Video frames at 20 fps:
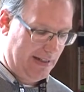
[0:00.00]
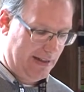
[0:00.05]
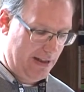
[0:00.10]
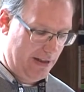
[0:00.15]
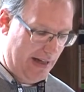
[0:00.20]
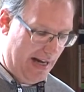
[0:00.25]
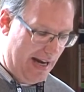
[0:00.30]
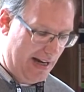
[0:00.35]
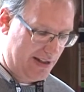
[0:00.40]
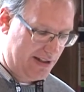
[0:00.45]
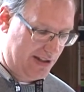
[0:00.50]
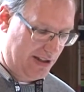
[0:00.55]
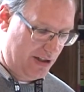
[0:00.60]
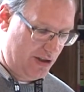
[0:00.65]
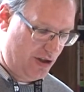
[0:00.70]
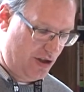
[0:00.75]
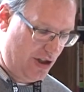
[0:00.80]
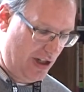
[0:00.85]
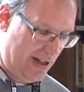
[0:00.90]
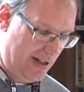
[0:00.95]
they're
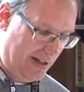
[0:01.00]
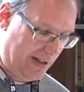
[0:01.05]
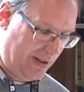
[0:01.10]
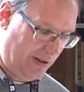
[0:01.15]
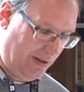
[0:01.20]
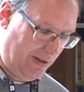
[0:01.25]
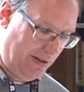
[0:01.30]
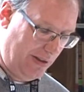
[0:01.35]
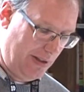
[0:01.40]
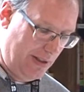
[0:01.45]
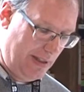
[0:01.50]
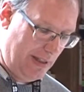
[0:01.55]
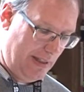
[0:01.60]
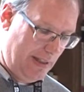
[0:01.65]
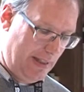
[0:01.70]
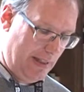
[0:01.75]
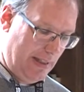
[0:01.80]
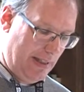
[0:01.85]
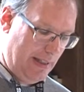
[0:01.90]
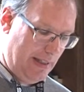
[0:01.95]
exegetical,
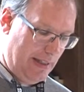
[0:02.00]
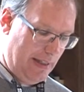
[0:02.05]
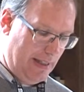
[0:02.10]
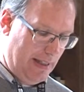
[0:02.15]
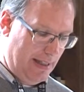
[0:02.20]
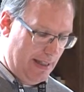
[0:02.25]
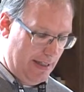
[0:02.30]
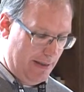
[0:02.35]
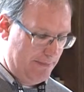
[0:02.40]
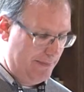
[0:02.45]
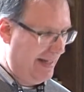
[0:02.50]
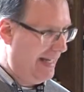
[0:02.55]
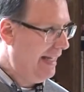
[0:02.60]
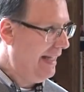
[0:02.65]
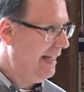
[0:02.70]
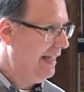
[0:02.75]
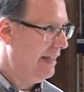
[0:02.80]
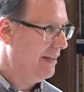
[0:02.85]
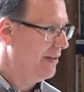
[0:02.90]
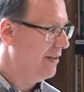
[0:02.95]
um,
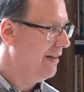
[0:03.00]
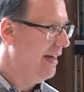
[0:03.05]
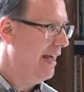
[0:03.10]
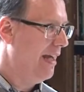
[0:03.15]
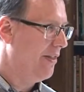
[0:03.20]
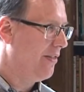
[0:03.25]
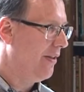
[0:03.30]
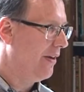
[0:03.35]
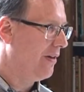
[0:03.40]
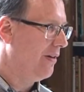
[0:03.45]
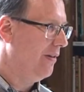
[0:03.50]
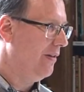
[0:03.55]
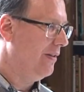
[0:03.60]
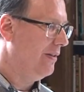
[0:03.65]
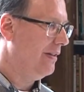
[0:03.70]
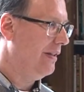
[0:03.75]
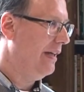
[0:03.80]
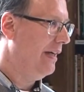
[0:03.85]
and they're ethical.